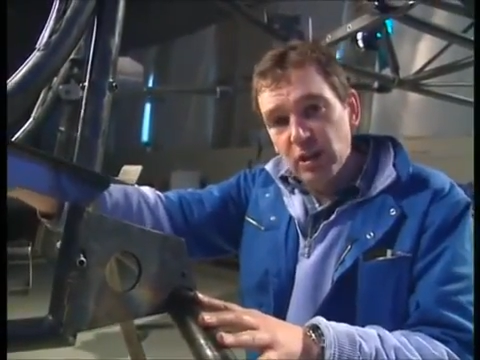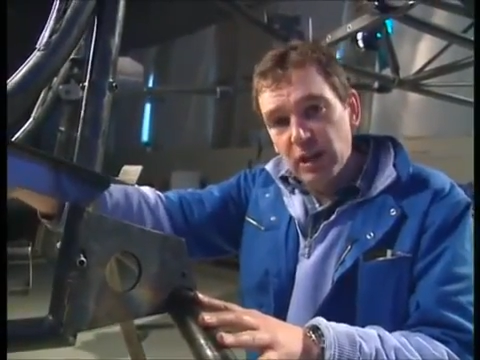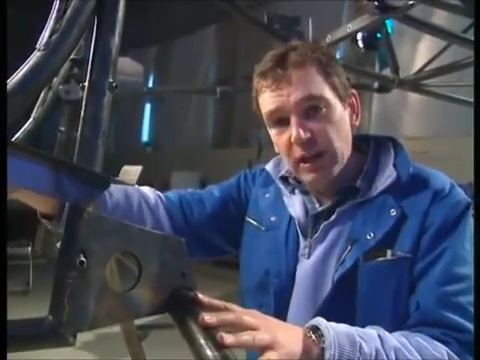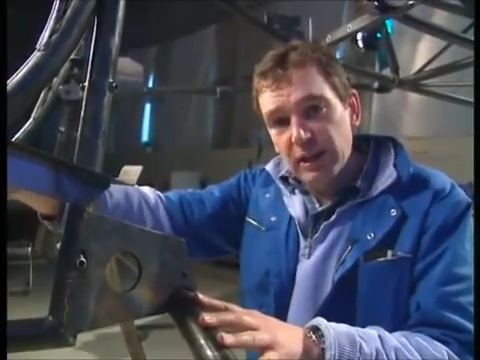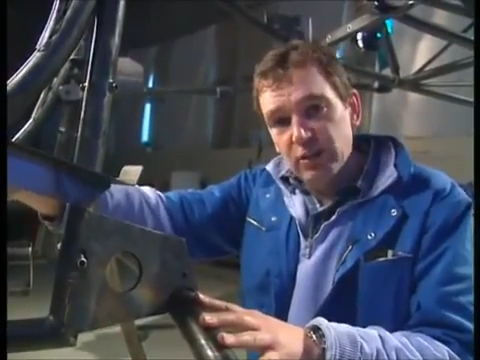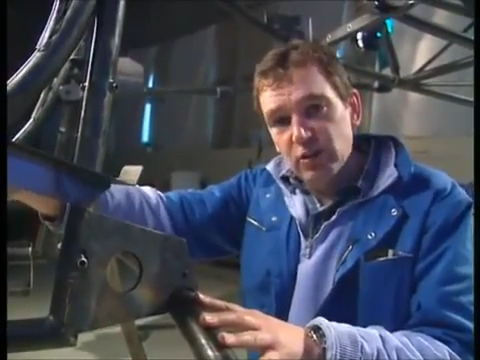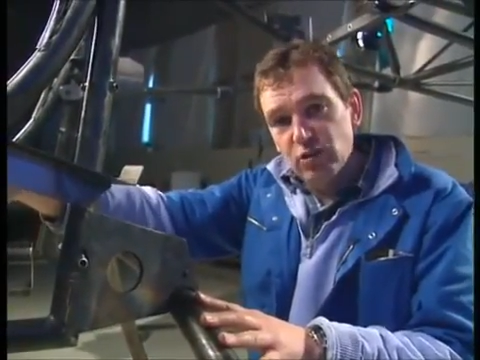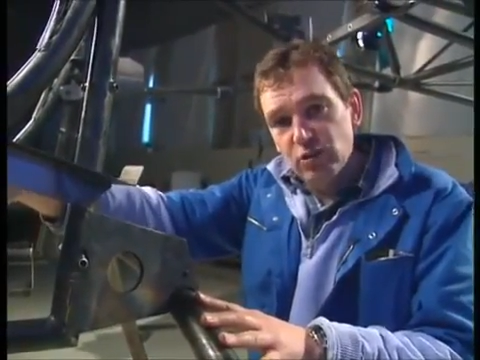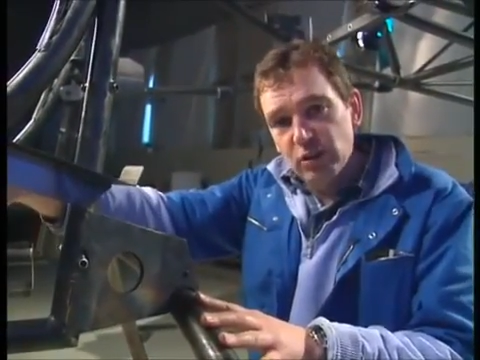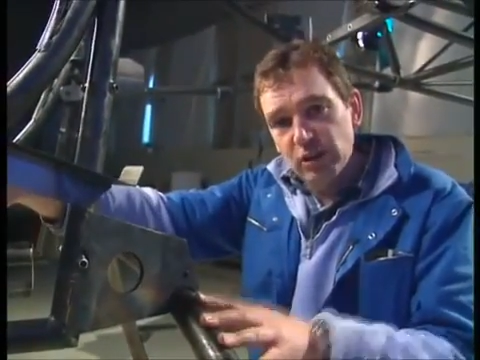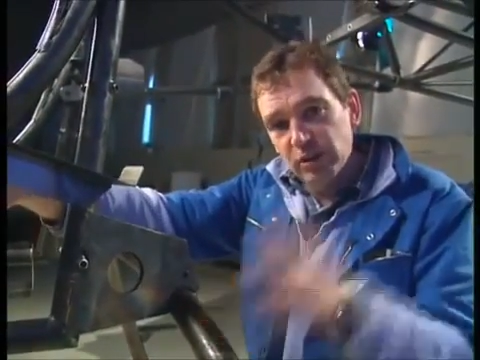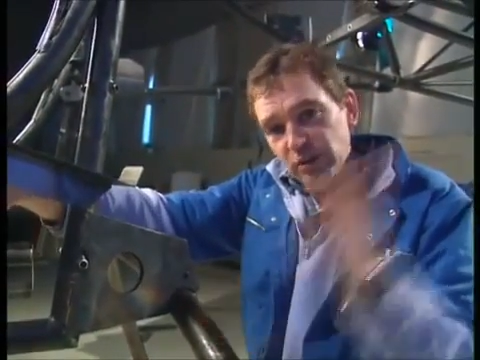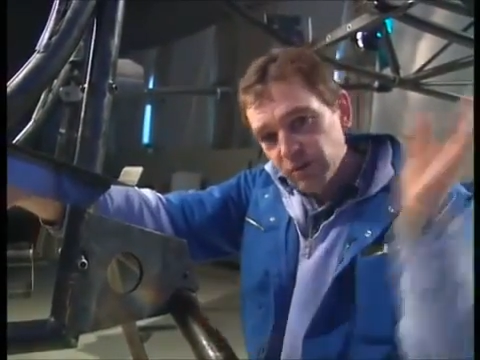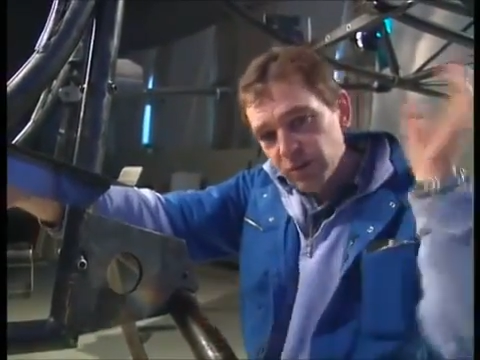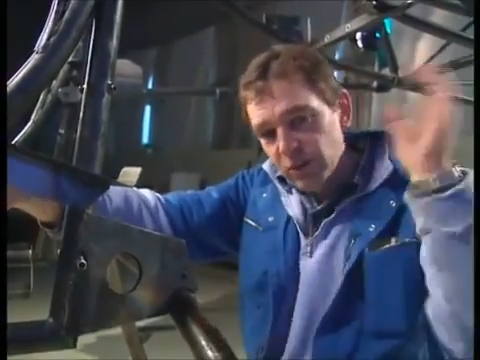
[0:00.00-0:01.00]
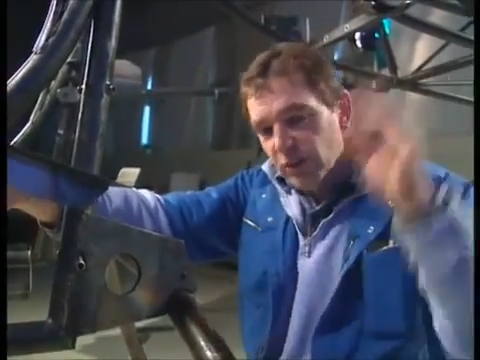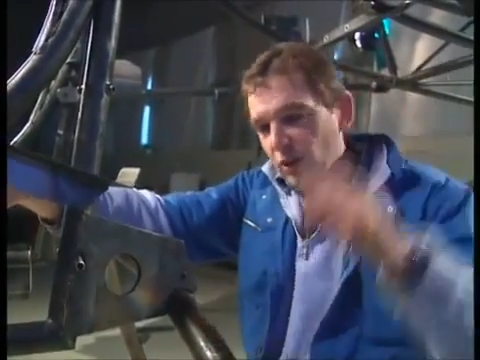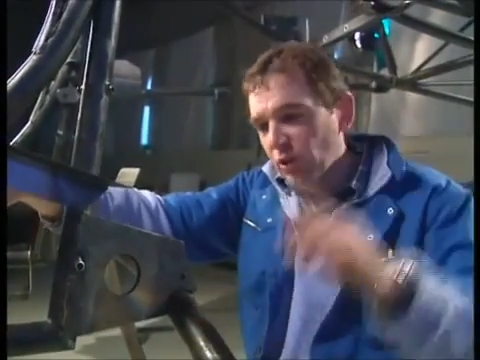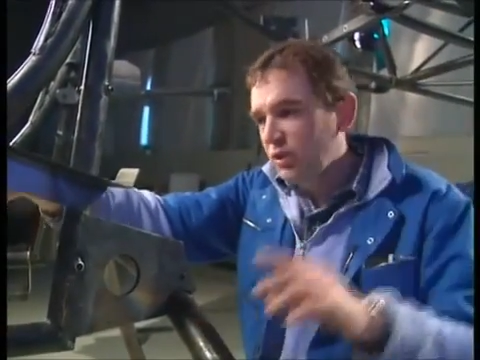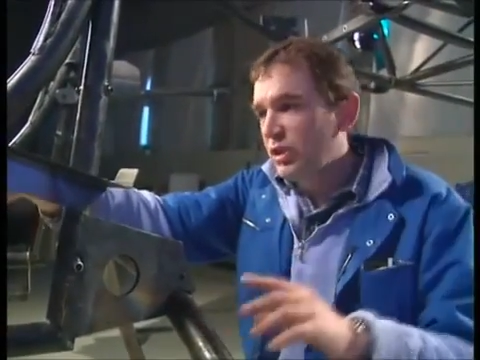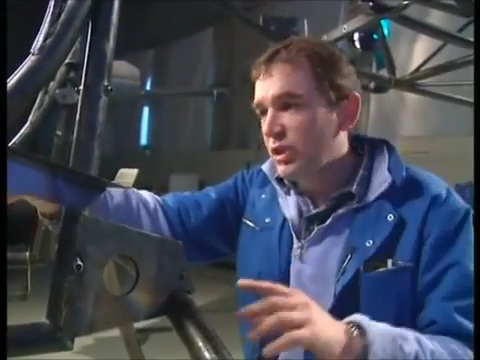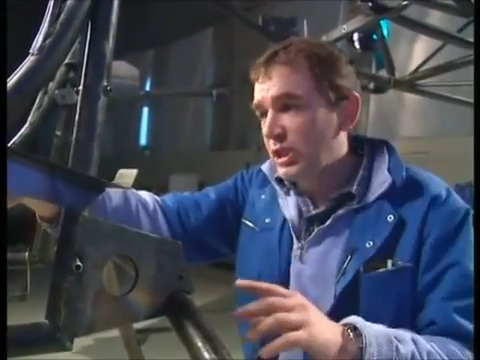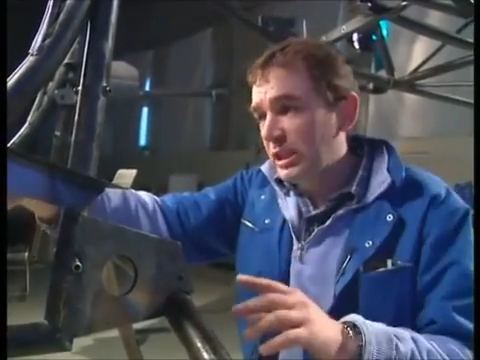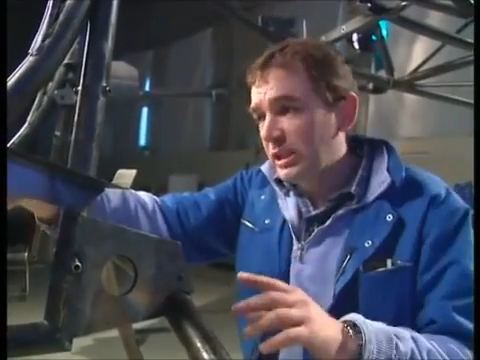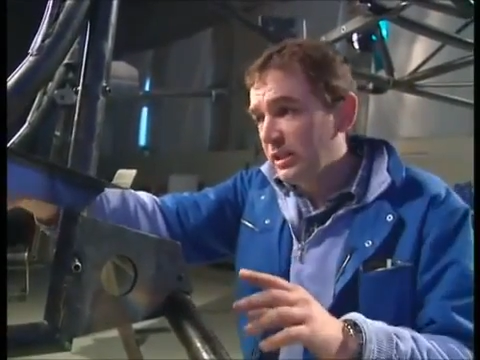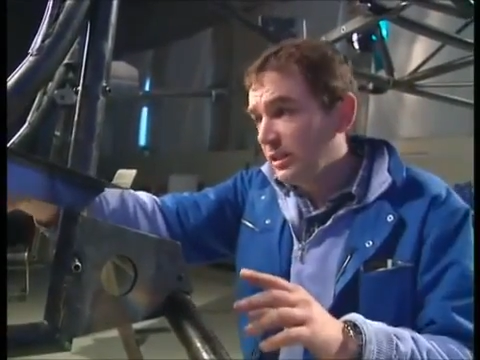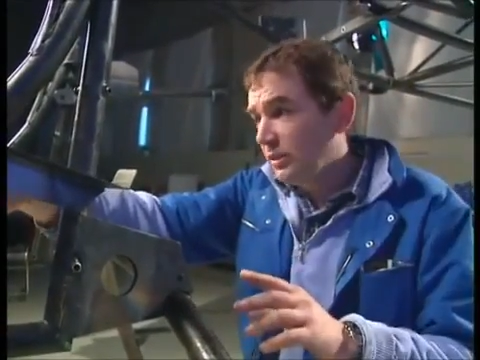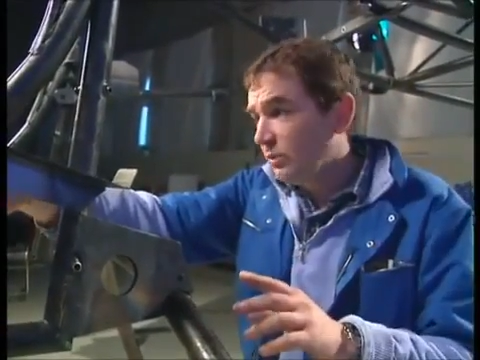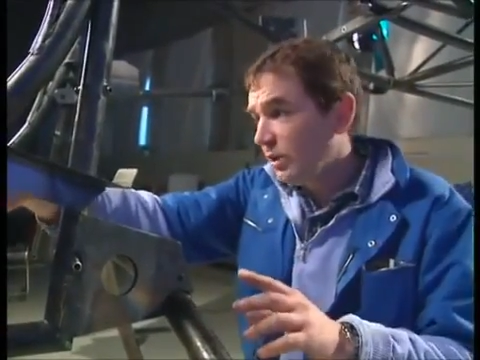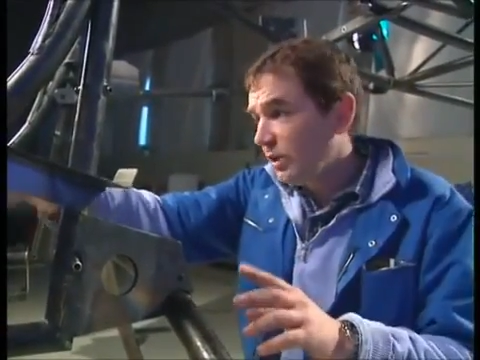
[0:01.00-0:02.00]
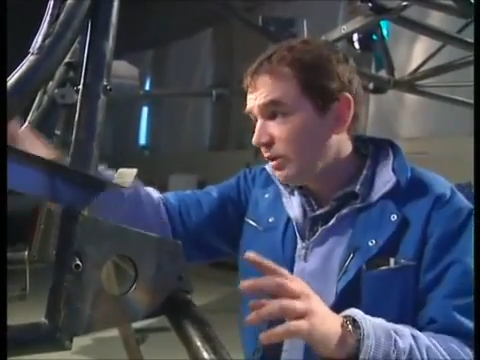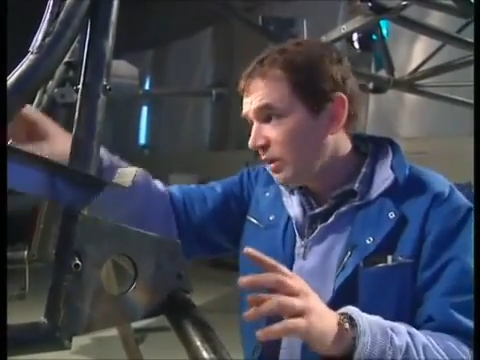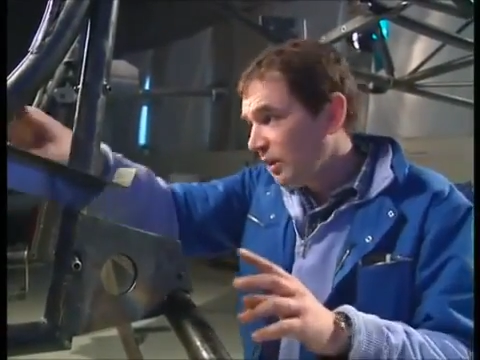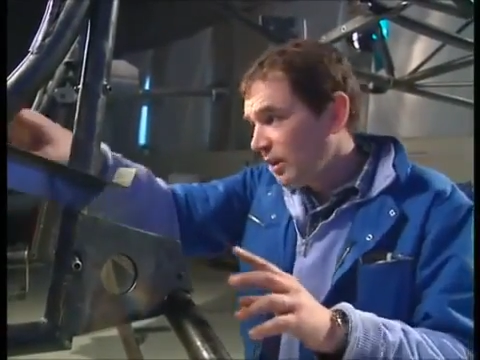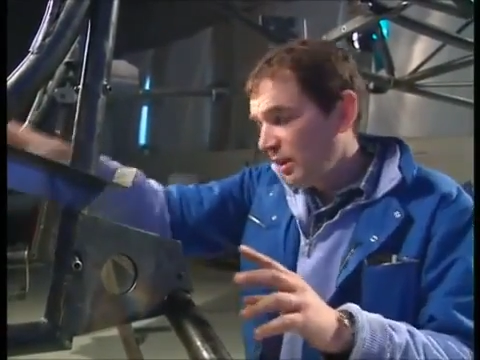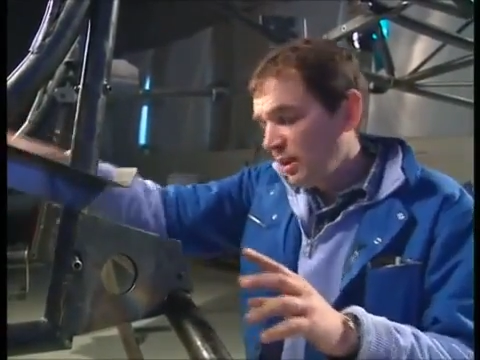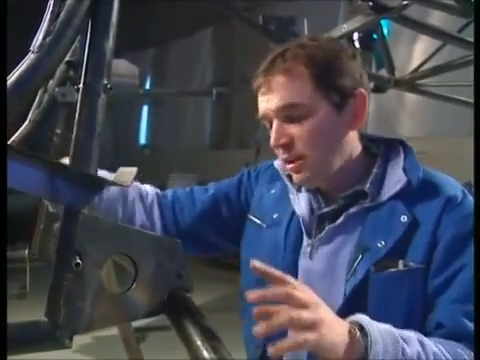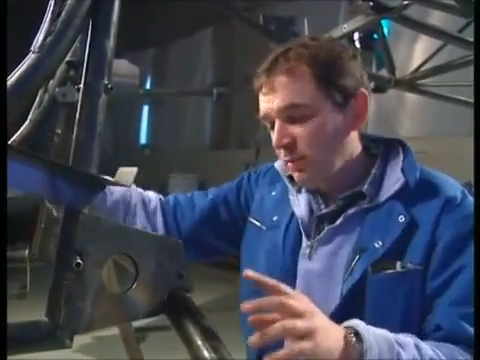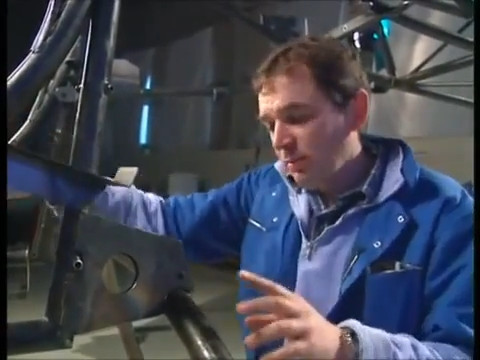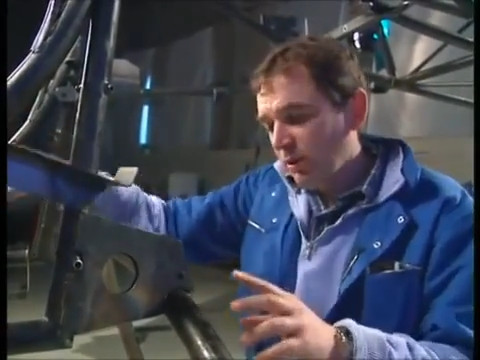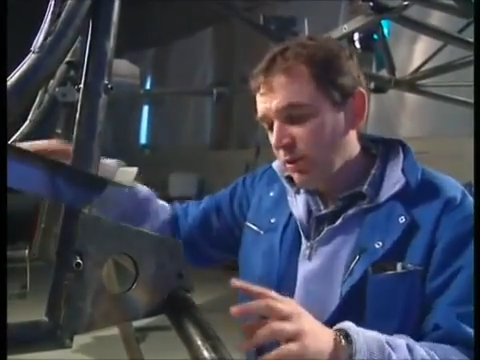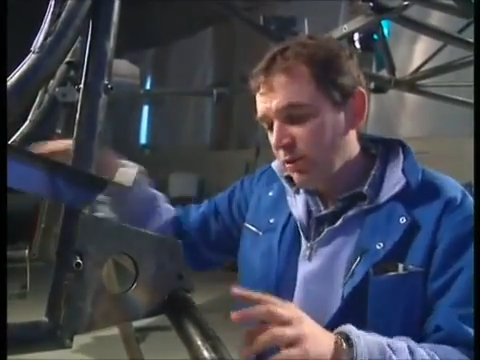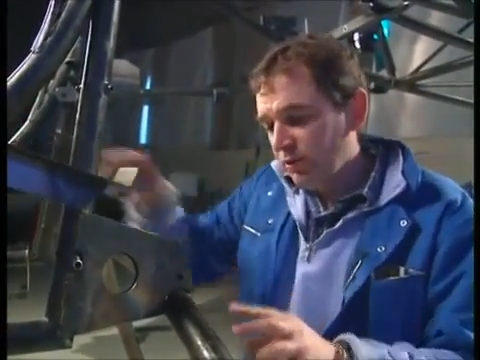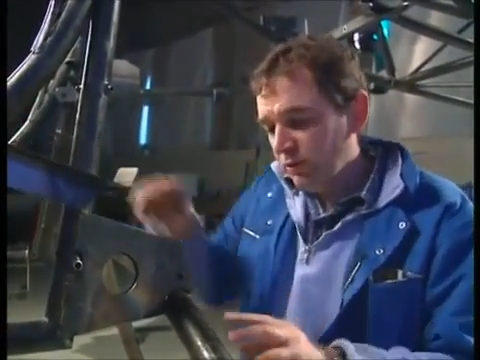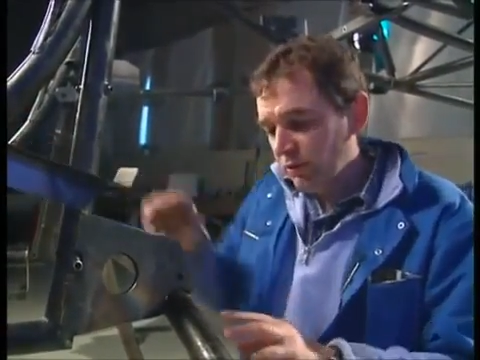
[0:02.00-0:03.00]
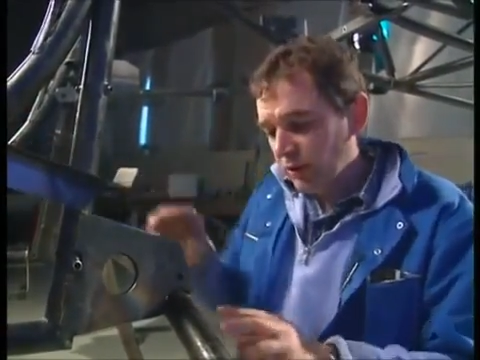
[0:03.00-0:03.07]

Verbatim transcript: that I had to drill and do the oxyacetylene with, it'll bolt